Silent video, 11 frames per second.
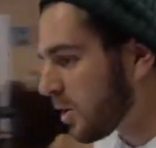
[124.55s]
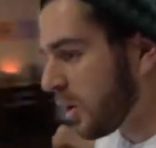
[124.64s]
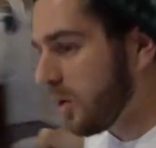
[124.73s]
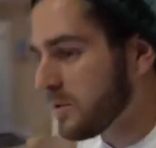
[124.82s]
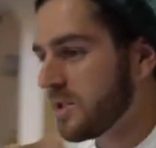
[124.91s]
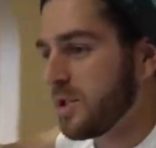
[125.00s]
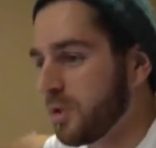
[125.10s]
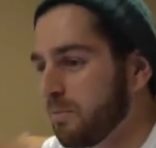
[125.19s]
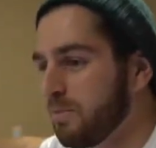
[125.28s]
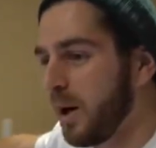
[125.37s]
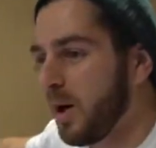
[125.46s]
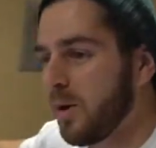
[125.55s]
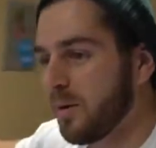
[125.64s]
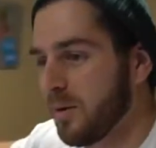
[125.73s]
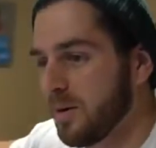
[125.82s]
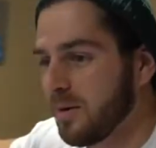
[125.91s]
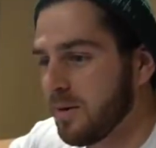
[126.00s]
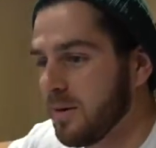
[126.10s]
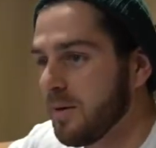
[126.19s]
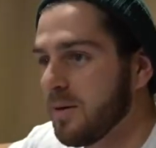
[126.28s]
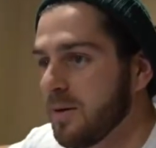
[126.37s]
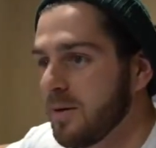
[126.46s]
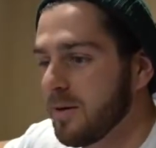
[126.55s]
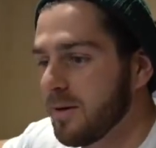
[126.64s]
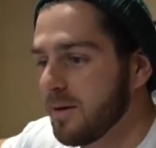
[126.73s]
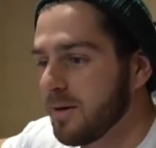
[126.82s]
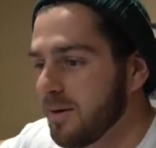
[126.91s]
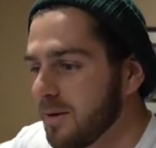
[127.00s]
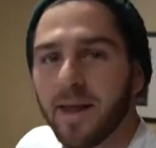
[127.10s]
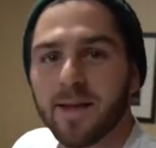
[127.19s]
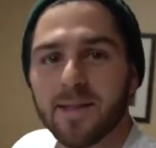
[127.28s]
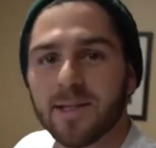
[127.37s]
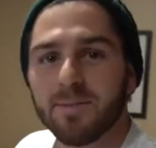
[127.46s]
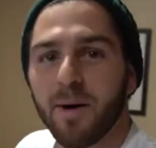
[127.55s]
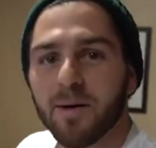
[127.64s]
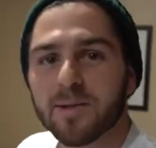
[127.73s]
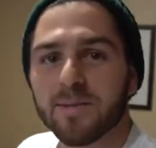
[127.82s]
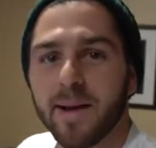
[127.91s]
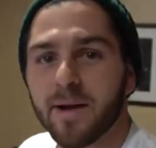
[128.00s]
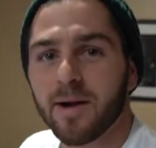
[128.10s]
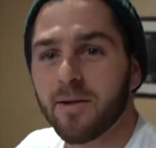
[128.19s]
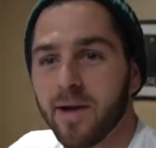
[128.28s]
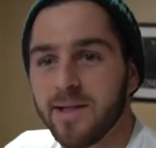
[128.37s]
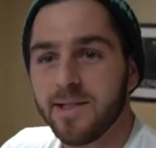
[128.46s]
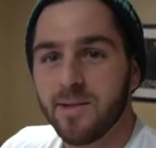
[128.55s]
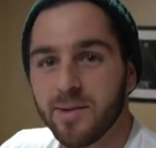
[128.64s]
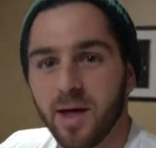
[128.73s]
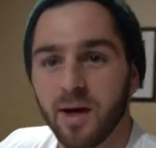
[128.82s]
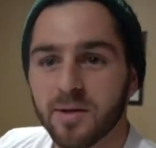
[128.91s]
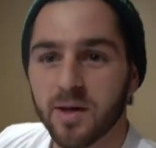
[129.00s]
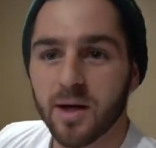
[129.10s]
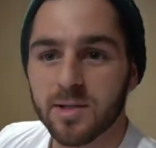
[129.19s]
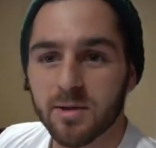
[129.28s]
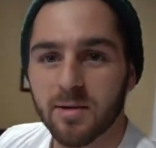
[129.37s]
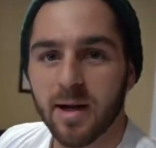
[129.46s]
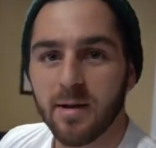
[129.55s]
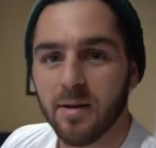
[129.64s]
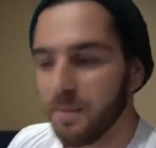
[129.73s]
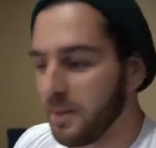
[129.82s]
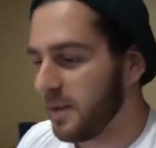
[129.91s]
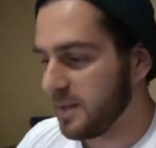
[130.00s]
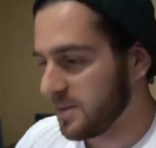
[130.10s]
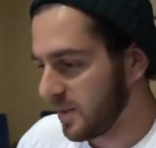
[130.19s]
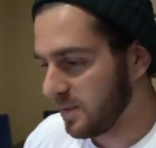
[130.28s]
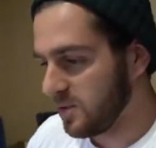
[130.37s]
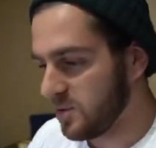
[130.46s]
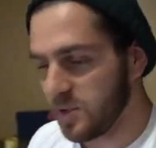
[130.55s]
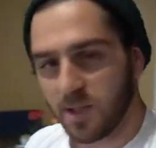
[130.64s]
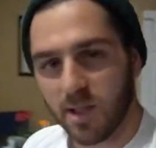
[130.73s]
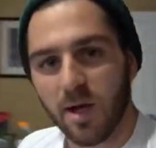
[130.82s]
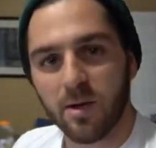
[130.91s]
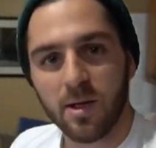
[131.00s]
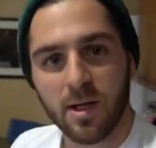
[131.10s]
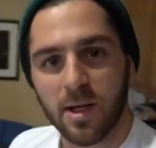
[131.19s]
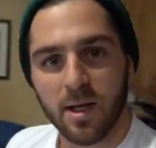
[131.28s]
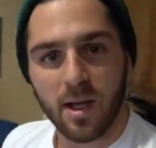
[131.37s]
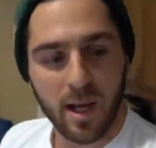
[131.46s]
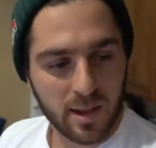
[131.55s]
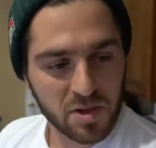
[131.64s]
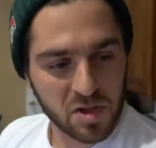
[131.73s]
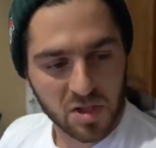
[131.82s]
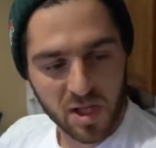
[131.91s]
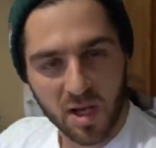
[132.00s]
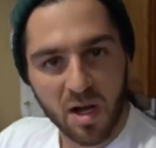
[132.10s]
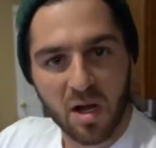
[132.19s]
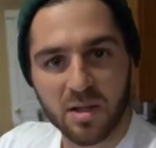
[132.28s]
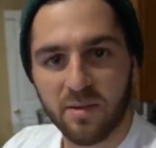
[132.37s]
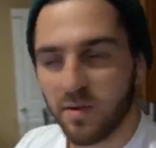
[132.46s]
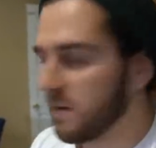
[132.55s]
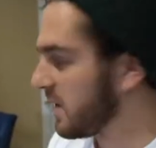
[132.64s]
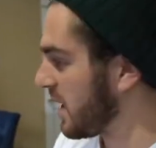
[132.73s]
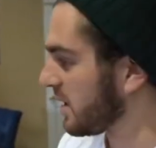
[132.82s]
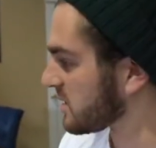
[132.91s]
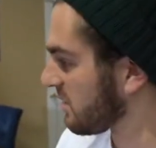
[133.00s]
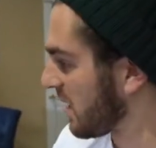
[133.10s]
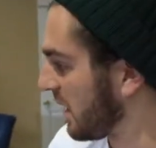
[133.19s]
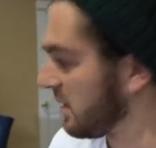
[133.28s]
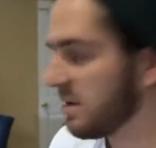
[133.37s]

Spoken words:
Go to your bone. Like, these bones make her crazy when the other dogs are around, but then suddenly she's alone and she's like, oh, I'll leave it over there, it's fine.